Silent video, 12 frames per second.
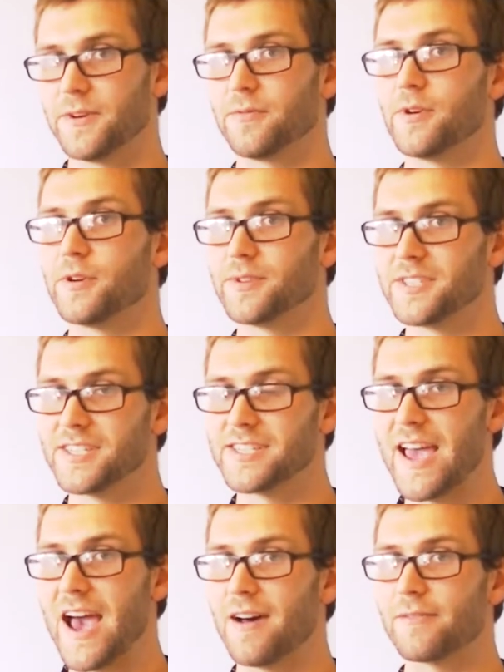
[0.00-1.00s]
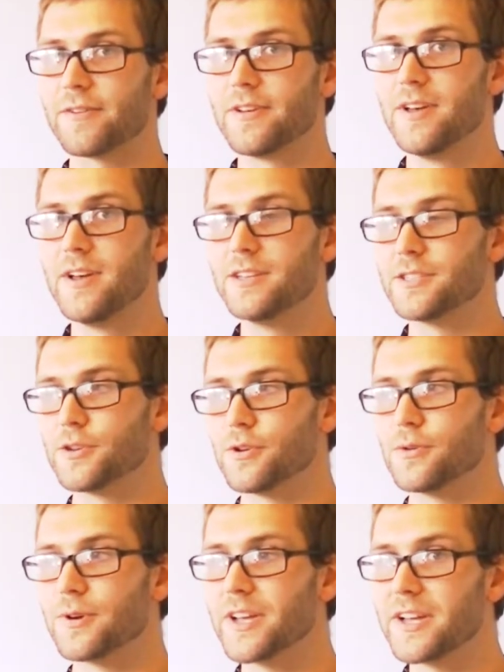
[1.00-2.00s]
frequencies have.
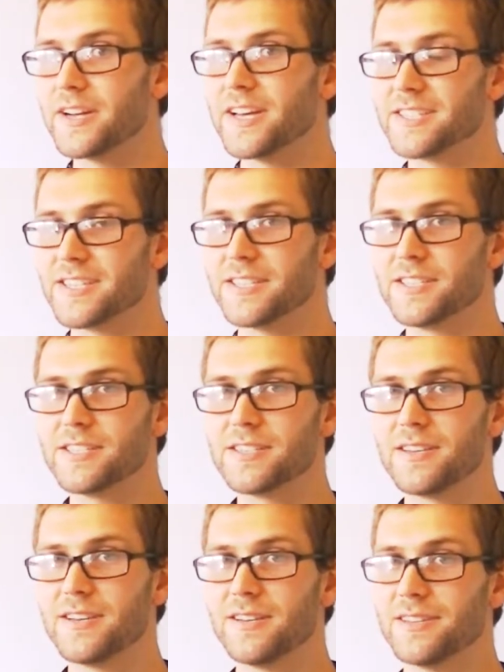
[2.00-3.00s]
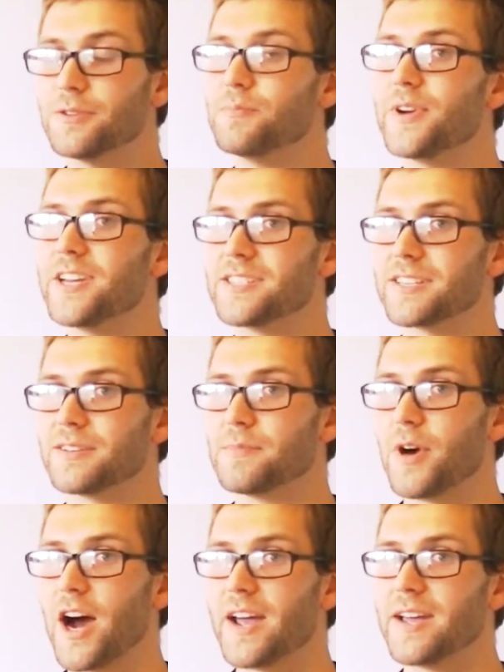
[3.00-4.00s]
So in essence, you're basically
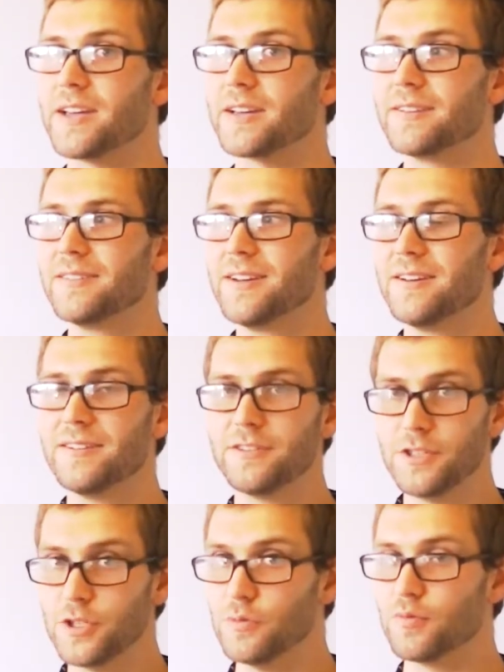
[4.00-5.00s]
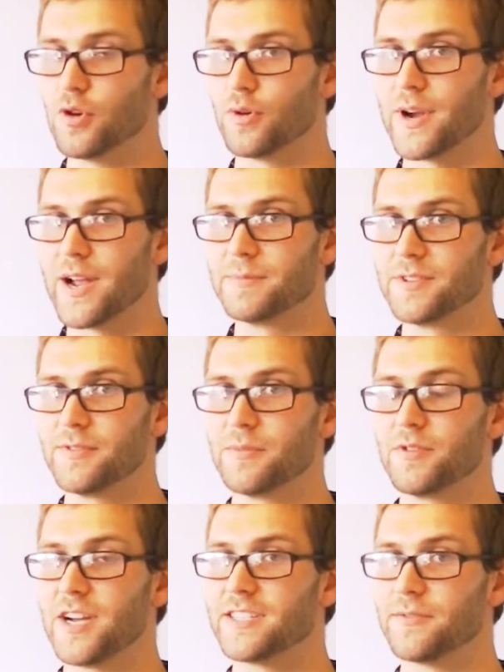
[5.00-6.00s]
buying 2 programs for the
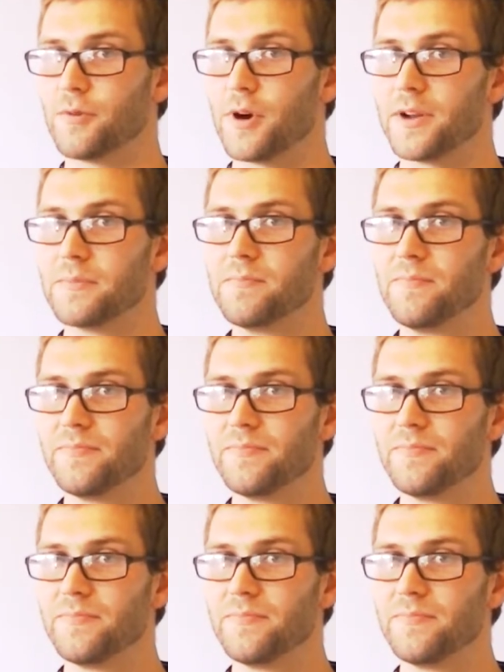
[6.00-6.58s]
price of 1,